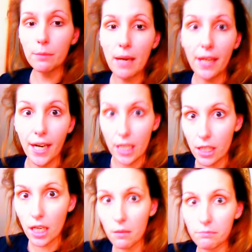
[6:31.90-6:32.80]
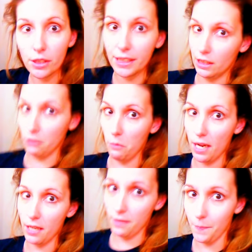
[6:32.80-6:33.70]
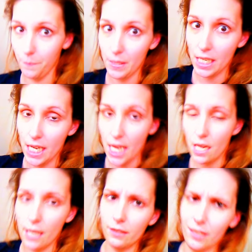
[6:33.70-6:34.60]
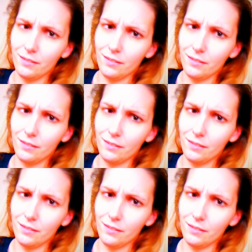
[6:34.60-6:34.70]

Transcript: my hair up in any way, and,